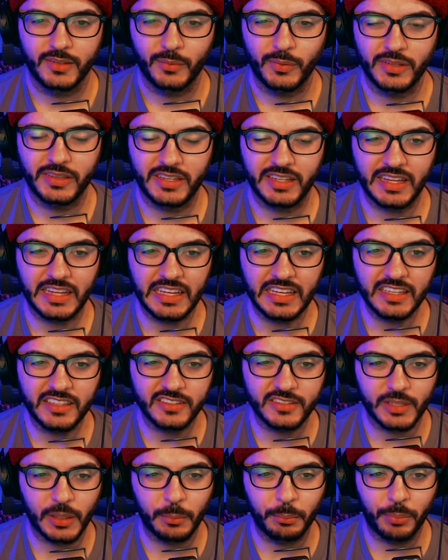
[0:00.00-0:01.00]
Hit the
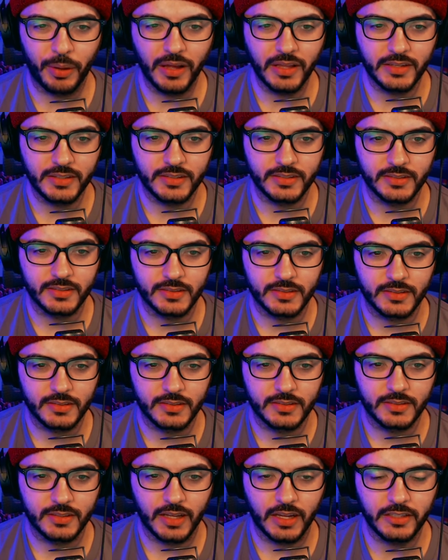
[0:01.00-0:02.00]
key's the button.
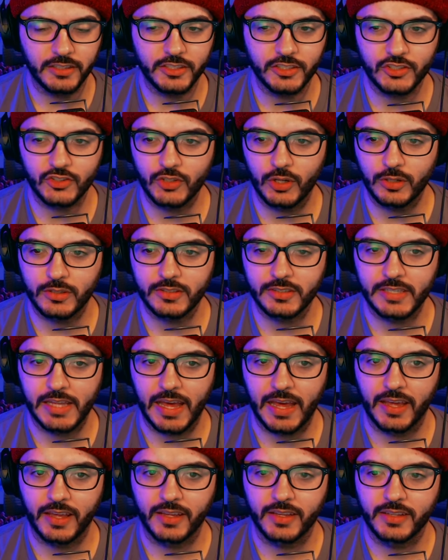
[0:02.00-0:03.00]
I just noticed
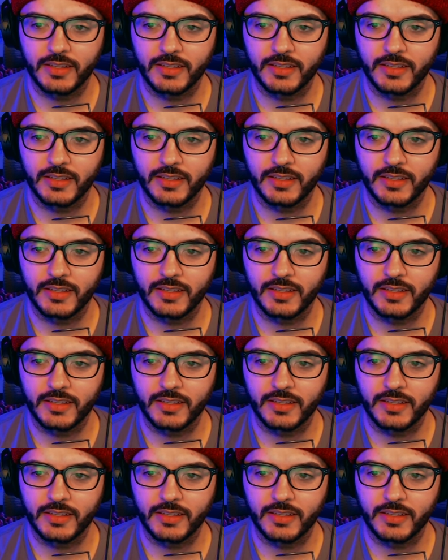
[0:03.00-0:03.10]
that.